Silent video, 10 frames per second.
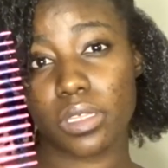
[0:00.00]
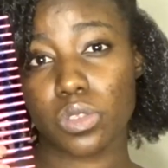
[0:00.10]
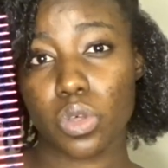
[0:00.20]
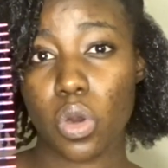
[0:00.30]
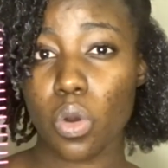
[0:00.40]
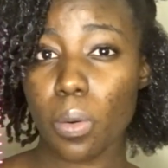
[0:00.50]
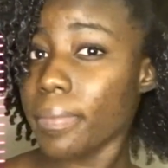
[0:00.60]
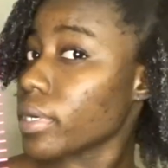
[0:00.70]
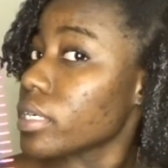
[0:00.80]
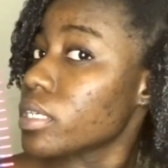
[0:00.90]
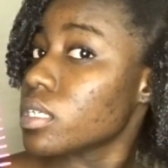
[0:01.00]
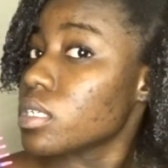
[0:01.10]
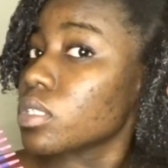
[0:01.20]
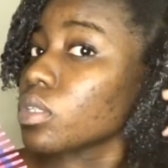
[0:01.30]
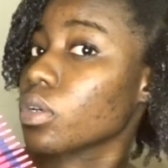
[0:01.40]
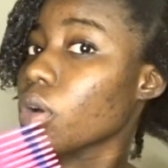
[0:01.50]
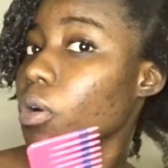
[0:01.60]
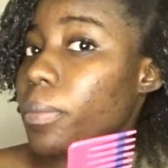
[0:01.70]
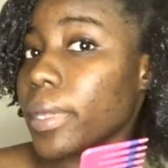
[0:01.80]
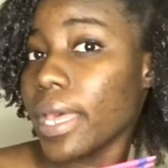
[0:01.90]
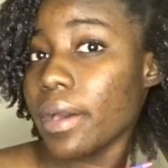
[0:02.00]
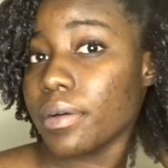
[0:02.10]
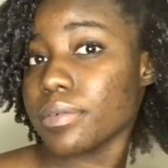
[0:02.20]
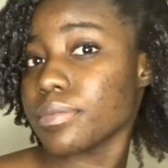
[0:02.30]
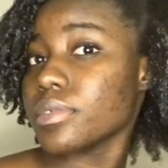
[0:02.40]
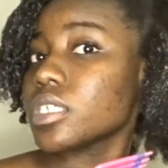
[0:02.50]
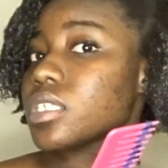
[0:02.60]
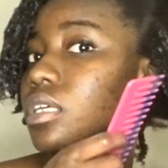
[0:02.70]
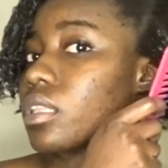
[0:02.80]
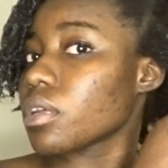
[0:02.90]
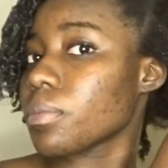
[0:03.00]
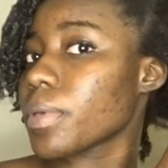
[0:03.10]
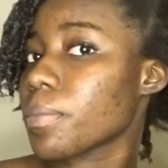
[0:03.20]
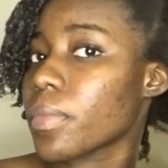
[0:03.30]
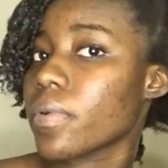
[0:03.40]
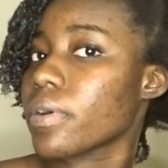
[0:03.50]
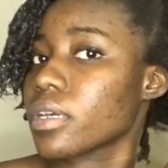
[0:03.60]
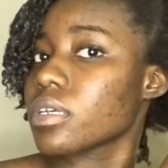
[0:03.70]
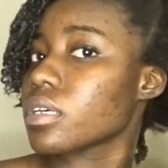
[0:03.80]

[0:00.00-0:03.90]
this comb it out just a little bit more,